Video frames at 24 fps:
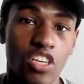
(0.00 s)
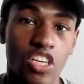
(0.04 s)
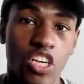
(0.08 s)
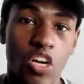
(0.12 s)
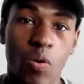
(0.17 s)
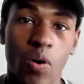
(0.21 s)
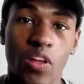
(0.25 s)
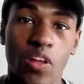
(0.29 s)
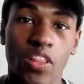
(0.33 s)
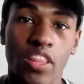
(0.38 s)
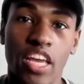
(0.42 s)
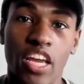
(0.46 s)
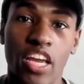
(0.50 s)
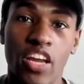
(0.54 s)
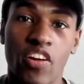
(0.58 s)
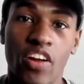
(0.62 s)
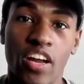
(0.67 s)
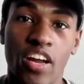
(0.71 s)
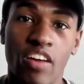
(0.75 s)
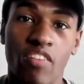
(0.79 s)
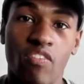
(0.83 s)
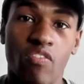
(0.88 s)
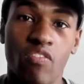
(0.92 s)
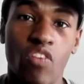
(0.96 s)
go out
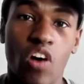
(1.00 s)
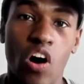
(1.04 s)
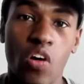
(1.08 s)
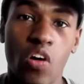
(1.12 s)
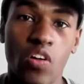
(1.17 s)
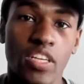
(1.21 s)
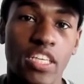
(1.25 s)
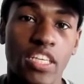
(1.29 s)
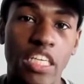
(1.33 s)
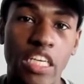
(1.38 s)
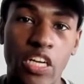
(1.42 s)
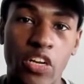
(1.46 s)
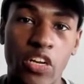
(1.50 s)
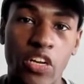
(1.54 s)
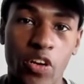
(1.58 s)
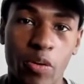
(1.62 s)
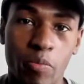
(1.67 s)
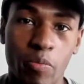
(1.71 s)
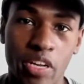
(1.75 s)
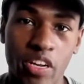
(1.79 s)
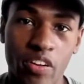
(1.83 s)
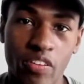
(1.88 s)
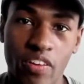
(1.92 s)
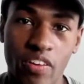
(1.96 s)
there and volunteer
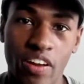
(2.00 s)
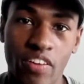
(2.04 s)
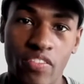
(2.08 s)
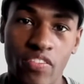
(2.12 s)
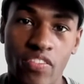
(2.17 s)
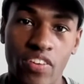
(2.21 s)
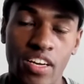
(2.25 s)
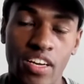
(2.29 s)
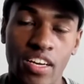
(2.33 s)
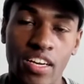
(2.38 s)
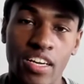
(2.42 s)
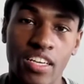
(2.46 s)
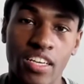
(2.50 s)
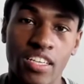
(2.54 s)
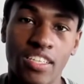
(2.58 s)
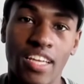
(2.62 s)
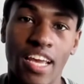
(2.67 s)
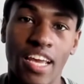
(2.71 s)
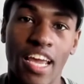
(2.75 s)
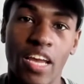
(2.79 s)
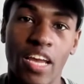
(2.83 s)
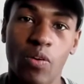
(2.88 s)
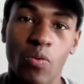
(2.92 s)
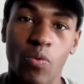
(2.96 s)
to be a ref.
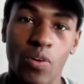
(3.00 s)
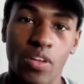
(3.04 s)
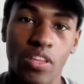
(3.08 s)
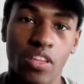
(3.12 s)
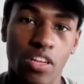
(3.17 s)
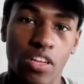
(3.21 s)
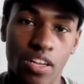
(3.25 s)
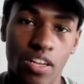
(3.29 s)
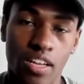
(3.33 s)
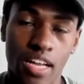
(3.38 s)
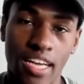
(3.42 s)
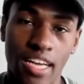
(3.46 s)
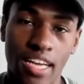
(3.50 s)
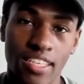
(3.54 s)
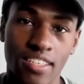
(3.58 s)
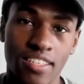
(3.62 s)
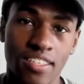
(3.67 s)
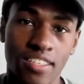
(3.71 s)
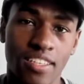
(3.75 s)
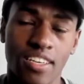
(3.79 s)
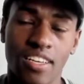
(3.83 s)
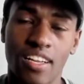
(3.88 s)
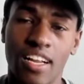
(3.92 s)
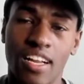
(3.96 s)
Take one of the
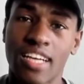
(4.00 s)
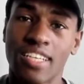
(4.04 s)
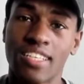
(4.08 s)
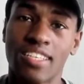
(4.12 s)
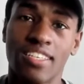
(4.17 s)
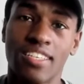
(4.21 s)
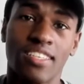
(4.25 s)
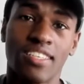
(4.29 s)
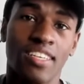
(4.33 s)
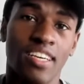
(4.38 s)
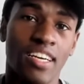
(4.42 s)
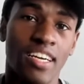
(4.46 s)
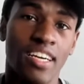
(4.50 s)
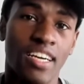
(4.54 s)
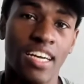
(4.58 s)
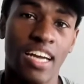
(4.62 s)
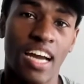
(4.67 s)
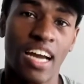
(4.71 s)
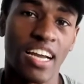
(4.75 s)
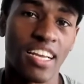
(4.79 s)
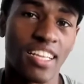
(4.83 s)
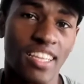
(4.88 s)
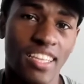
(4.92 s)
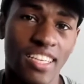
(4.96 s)
classes. The classes,
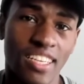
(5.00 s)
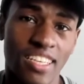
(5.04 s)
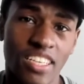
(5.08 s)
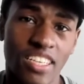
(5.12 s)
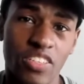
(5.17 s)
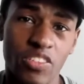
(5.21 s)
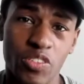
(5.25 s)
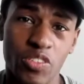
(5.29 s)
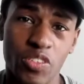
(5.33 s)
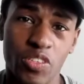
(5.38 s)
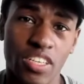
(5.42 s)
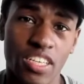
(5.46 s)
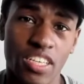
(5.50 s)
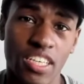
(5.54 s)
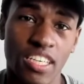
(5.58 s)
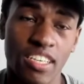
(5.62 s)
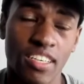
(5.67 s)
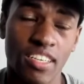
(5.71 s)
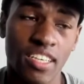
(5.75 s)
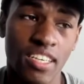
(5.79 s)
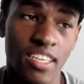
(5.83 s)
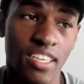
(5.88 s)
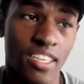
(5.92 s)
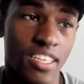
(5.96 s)
I think,
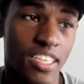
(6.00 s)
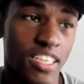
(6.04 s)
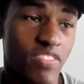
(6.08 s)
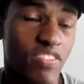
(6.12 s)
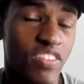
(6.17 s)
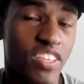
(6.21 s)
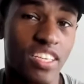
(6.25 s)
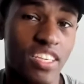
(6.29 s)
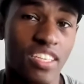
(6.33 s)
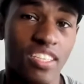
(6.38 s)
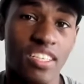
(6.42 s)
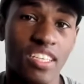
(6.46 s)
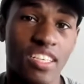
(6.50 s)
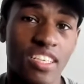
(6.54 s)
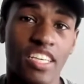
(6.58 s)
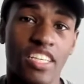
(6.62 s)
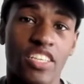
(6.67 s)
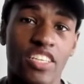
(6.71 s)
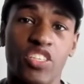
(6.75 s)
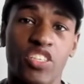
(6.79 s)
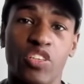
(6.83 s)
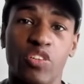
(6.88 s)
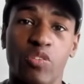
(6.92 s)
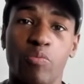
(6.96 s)
usually, even just to
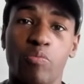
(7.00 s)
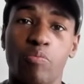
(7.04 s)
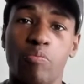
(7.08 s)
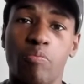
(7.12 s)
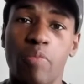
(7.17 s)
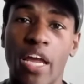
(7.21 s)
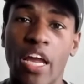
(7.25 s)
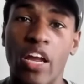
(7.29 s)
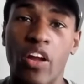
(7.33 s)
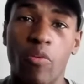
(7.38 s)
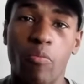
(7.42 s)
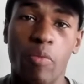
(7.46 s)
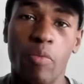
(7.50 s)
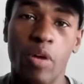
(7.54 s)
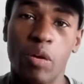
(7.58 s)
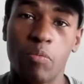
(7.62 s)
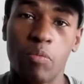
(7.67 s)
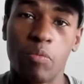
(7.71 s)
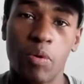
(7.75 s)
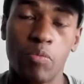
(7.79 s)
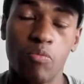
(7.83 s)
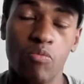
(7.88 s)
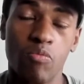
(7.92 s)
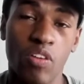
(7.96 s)
get your bare
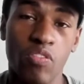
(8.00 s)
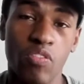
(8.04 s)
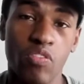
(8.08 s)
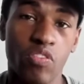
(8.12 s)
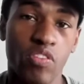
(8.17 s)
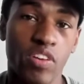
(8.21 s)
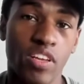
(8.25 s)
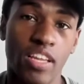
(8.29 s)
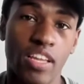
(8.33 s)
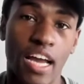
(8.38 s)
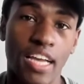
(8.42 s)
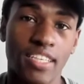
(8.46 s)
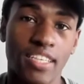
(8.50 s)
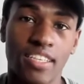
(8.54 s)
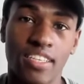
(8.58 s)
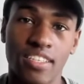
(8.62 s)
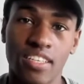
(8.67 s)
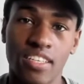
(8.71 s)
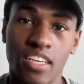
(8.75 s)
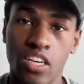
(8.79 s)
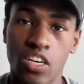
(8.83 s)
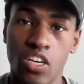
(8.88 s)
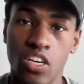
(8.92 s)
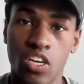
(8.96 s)
minimum referee
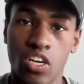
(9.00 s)
license,